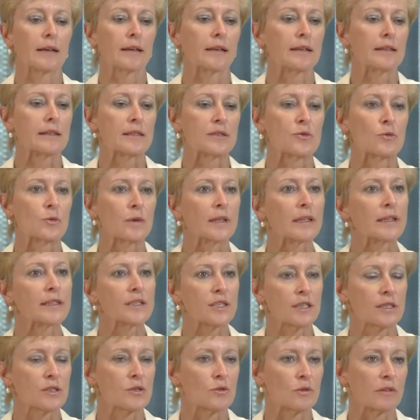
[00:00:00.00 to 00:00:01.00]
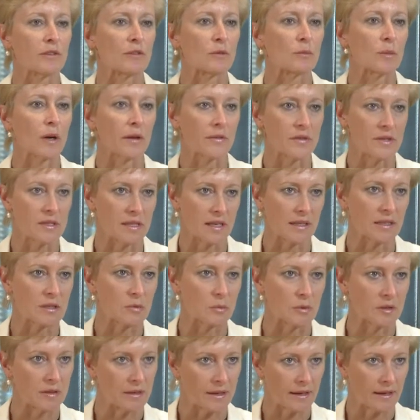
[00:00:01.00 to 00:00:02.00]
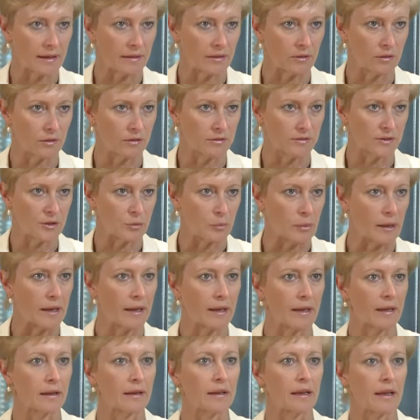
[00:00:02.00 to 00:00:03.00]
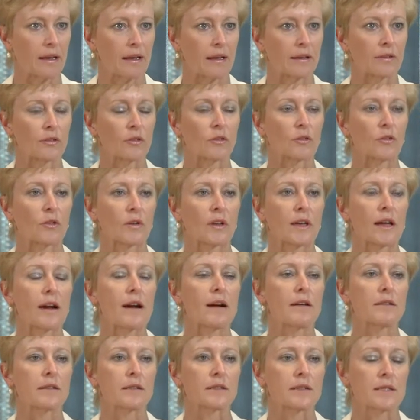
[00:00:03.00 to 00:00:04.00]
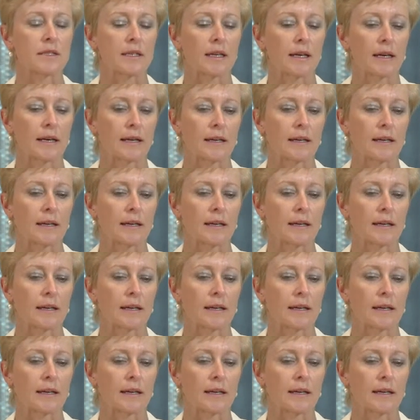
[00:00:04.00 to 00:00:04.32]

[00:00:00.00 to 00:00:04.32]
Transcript: is really just driven by the sentiment out of Japan and the current